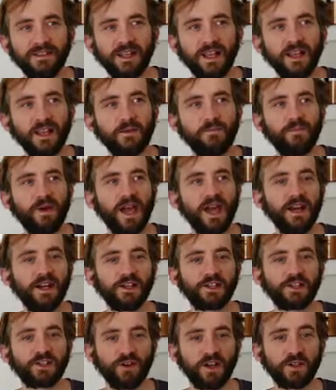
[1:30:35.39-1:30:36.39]
not
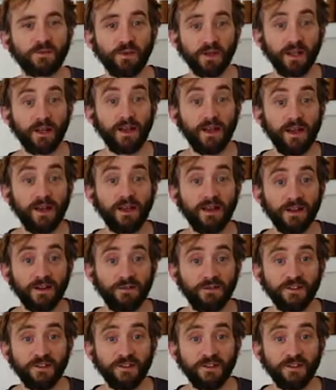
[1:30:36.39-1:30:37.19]
panic stress, but hey, I got